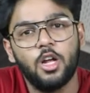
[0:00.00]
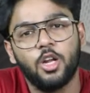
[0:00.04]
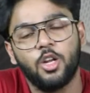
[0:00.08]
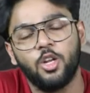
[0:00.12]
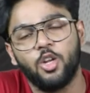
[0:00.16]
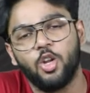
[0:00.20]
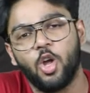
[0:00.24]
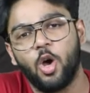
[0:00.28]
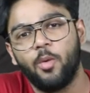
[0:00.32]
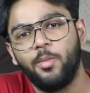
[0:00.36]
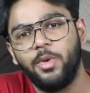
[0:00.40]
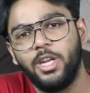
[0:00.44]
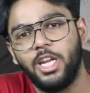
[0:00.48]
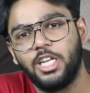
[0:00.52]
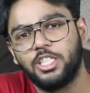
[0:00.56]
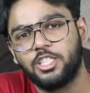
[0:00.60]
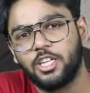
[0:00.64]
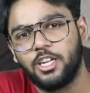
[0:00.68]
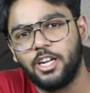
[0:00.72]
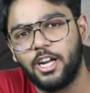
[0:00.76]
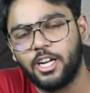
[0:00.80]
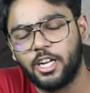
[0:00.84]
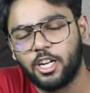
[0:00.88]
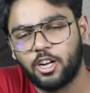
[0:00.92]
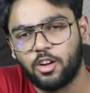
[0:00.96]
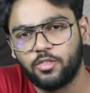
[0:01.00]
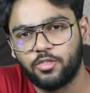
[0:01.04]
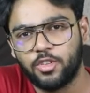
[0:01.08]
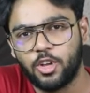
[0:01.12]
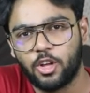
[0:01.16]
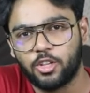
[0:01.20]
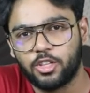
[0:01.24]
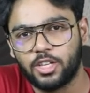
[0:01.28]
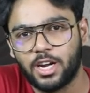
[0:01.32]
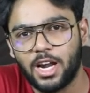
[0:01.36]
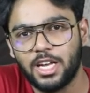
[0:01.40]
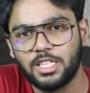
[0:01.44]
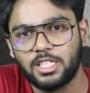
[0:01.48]
nomination letter of the
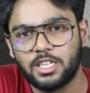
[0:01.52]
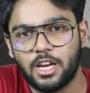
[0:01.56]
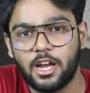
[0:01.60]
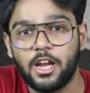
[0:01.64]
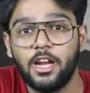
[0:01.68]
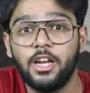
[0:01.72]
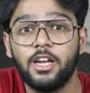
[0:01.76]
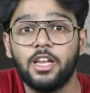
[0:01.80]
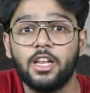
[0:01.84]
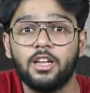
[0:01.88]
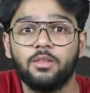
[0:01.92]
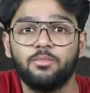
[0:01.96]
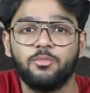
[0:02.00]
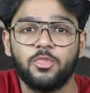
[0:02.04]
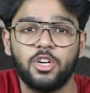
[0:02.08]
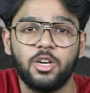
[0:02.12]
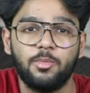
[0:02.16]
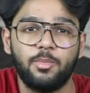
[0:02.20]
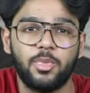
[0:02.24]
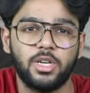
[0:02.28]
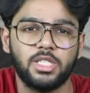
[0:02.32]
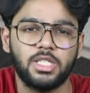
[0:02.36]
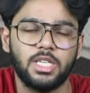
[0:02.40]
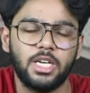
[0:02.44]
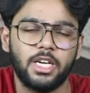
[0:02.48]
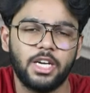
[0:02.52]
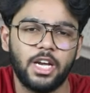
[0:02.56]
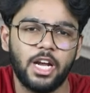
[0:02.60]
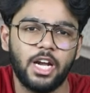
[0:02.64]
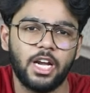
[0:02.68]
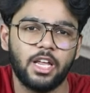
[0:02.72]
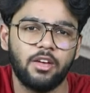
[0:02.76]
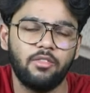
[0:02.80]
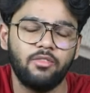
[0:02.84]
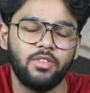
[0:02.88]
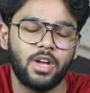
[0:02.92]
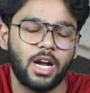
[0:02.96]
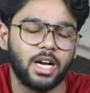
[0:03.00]
authorized Indian
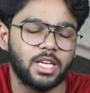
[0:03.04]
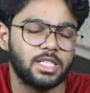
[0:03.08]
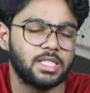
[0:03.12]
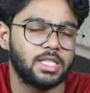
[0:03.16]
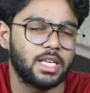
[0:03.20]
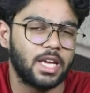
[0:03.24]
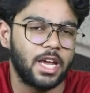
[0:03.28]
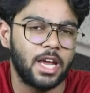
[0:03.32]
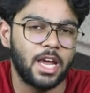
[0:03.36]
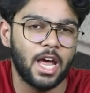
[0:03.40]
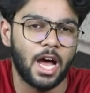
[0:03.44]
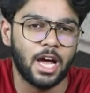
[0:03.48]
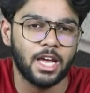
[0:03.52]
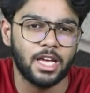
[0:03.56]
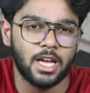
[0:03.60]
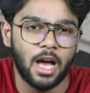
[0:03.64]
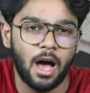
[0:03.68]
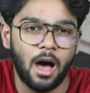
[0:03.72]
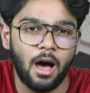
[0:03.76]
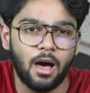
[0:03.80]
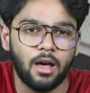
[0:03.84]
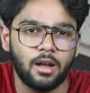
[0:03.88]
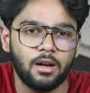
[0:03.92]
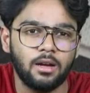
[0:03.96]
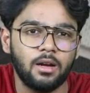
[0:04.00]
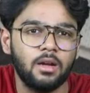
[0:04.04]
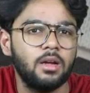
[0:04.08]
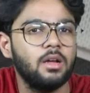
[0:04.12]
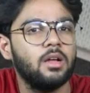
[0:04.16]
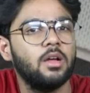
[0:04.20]
representative, that is AIR,